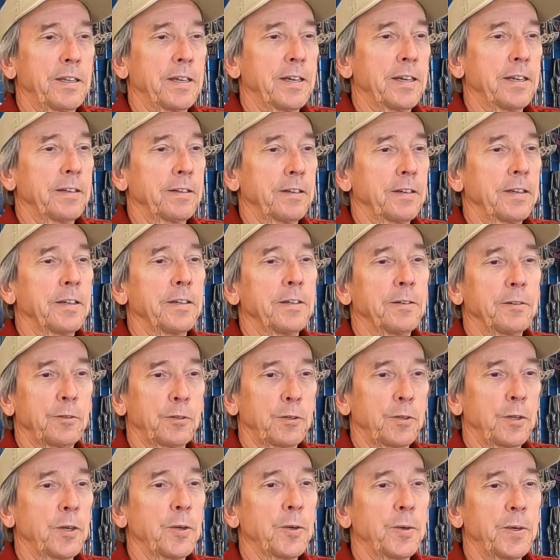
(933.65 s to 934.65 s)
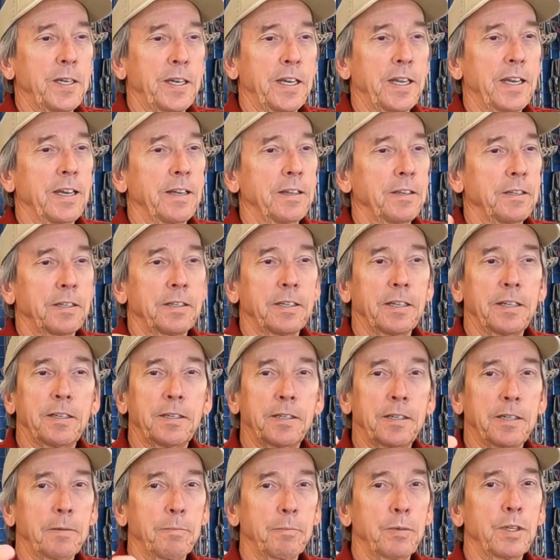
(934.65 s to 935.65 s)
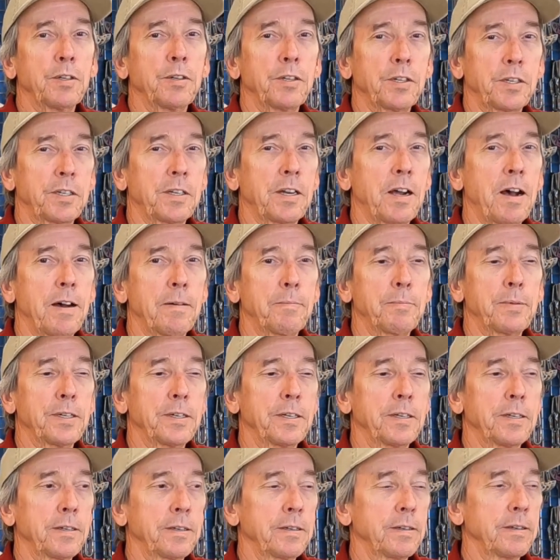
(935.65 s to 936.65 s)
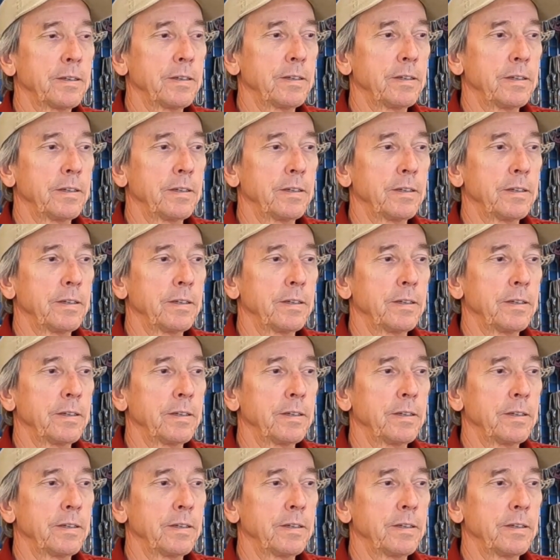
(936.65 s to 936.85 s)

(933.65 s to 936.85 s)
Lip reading: that and kind of slowing down, it's like something's stopping it.